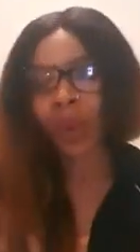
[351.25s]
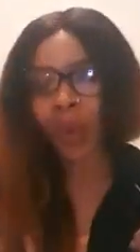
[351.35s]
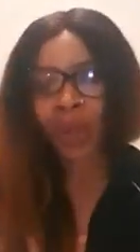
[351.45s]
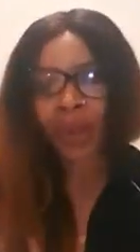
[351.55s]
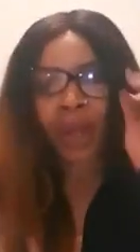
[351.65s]

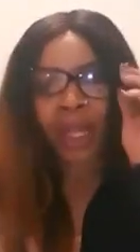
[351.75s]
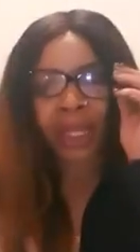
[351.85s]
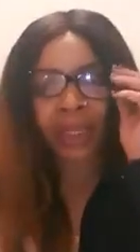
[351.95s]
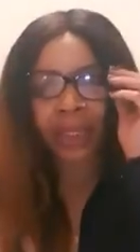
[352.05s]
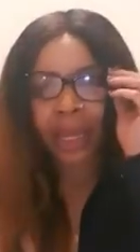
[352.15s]
what you call
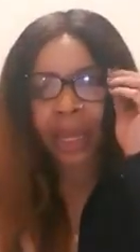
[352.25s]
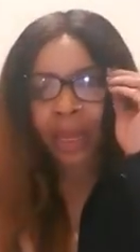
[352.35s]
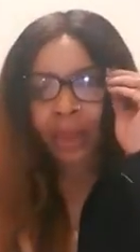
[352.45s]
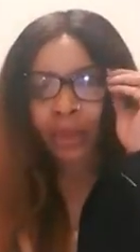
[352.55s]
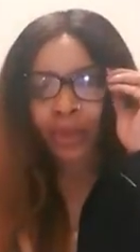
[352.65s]
it,
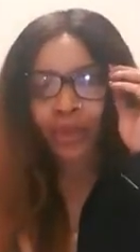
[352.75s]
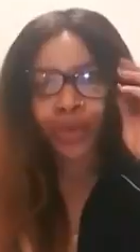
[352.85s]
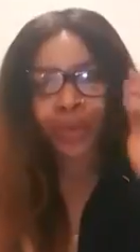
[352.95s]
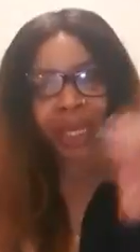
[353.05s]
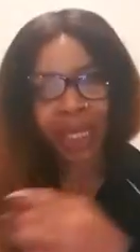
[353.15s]
social
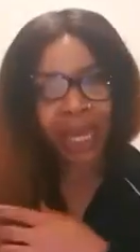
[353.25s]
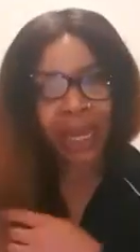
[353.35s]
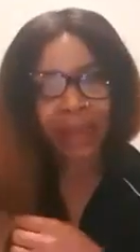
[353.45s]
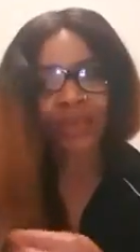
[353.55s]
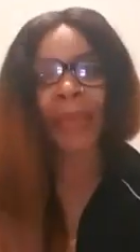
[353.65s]

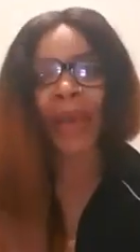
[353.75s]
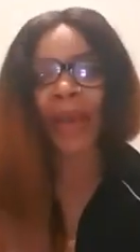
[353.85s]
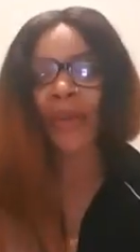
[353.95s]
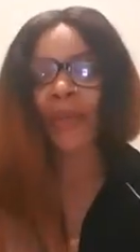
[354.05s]
media drama